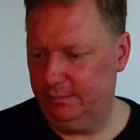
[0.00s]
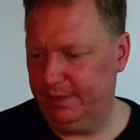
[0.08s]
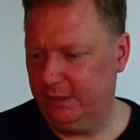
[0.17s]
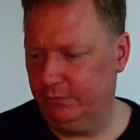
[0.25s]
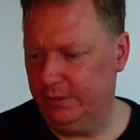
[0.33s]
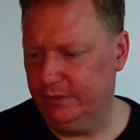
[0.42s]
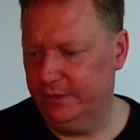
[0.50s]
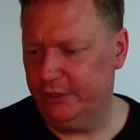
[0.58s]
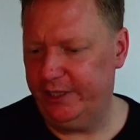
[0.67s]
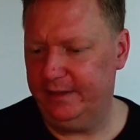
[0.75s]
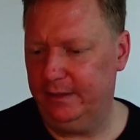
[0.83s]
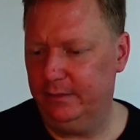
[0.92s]
you might want to
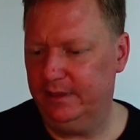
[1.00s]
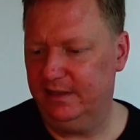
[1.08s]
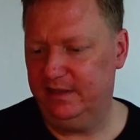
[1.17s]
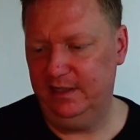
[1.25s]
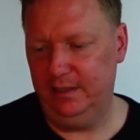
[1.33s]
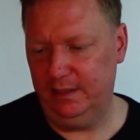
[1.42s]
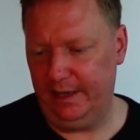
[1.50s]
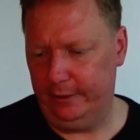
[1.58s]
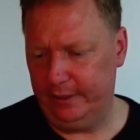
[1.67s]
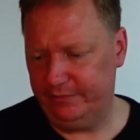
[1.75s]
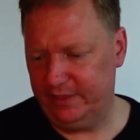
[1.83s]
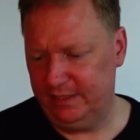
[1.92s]
check out the
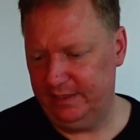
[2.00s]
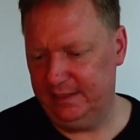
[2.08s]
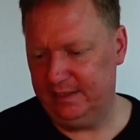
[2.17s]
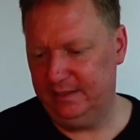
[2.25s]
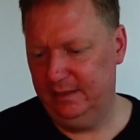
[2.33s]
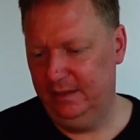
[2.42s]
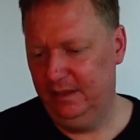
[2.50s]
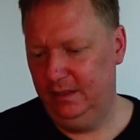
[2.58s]
RFCs